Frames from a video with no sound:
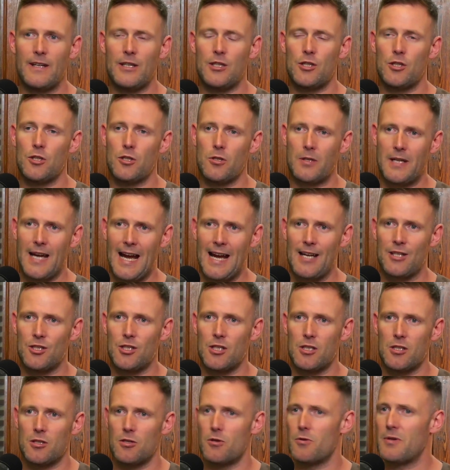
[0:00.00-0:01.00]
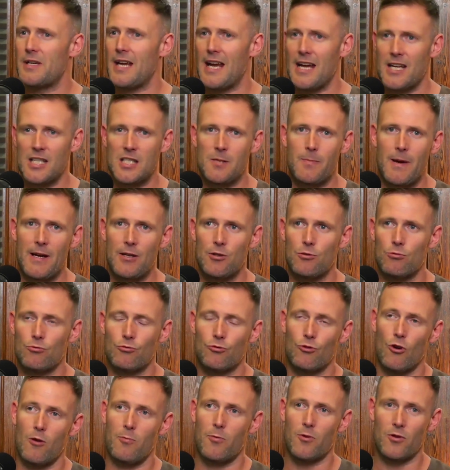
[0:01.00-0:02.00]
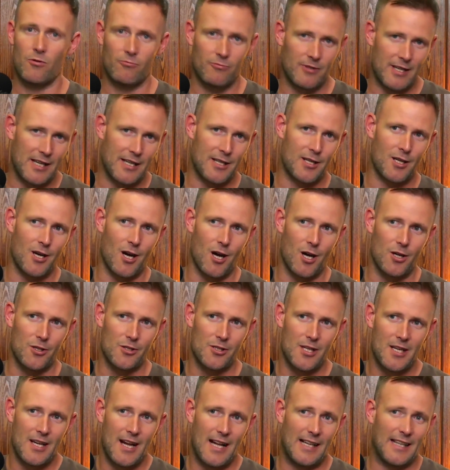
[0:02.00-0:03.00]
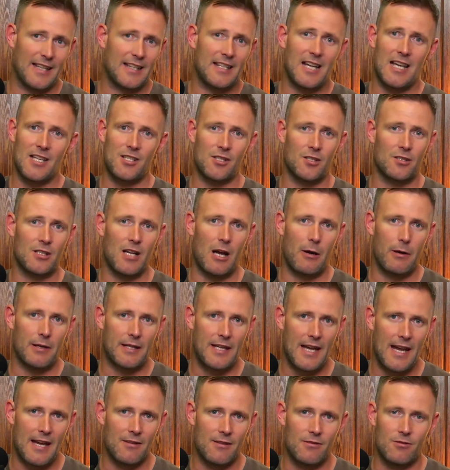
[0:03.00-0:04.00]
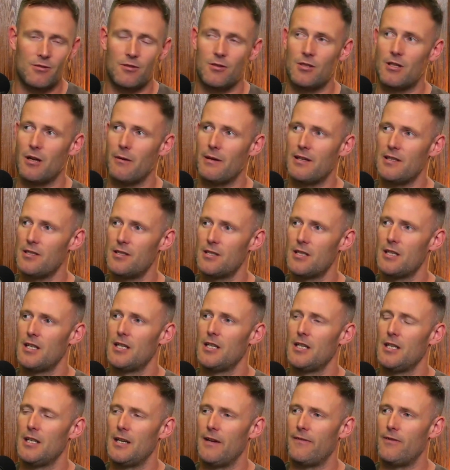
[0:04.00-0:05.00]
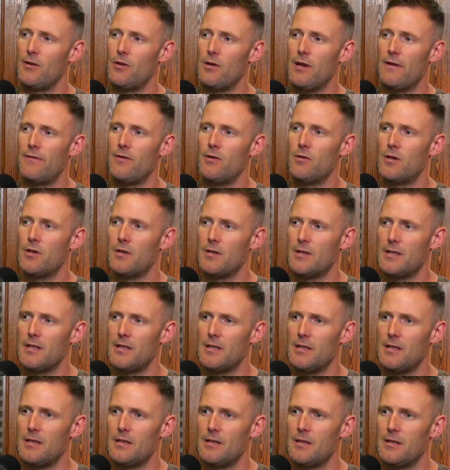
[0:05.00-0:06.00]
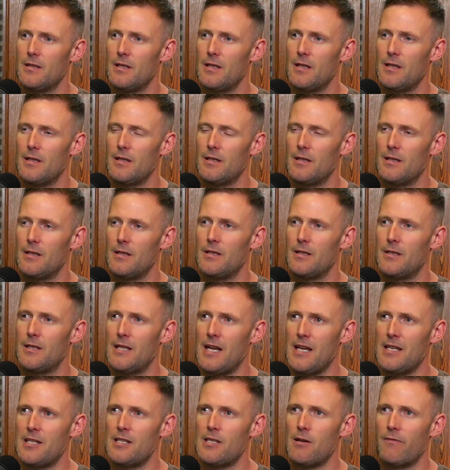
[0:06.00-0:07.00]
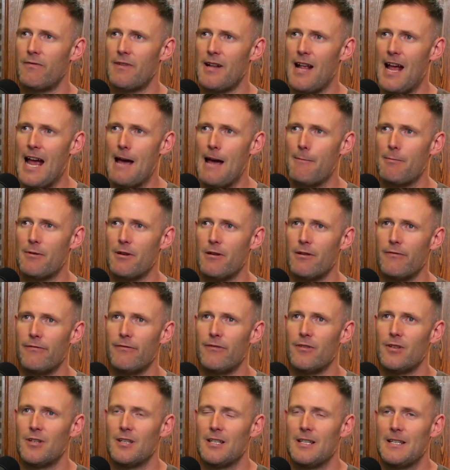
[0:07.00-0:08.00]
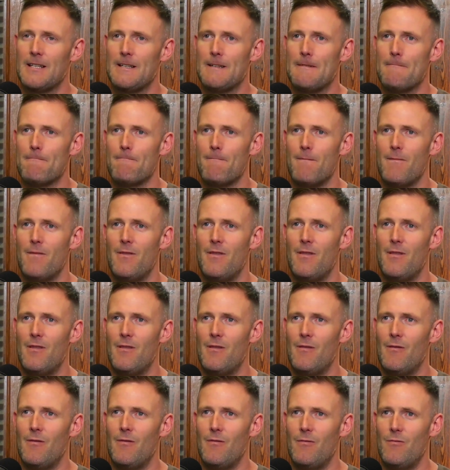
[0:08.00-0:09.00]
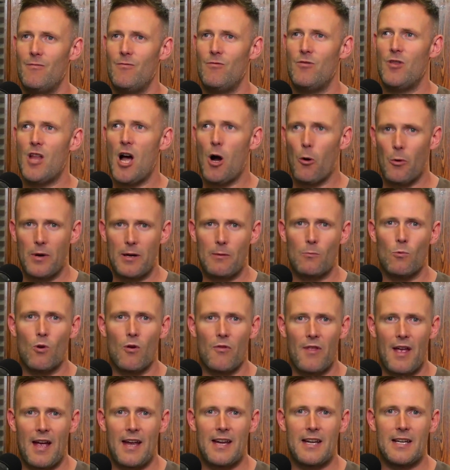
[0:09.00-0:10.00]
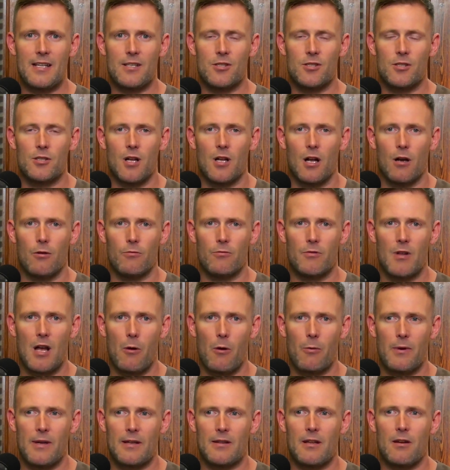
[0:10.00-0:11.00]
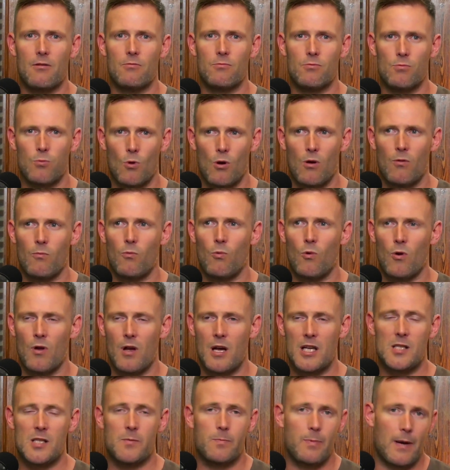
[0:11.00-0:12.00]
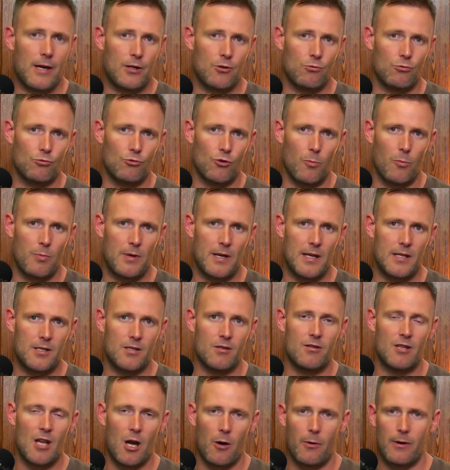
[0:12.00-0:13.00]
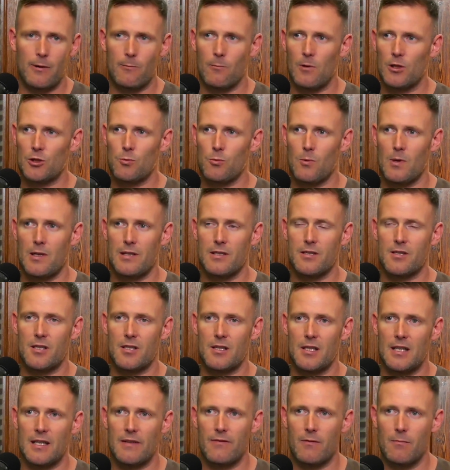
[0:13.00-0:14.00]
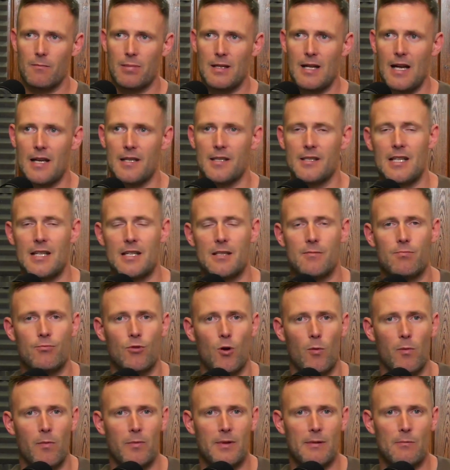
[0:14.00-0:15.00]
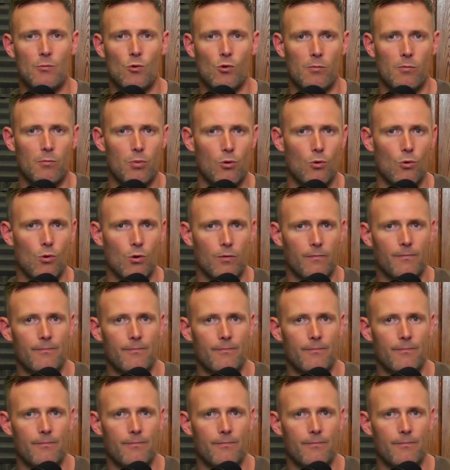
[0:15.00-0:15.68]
and you're catching, you get a special drop on a recast and it doesn't go again. It's if you can get yourself in a habit of knowing what that is, knowing what a special drop is and knowing which ones to leave in place, that's probably more important.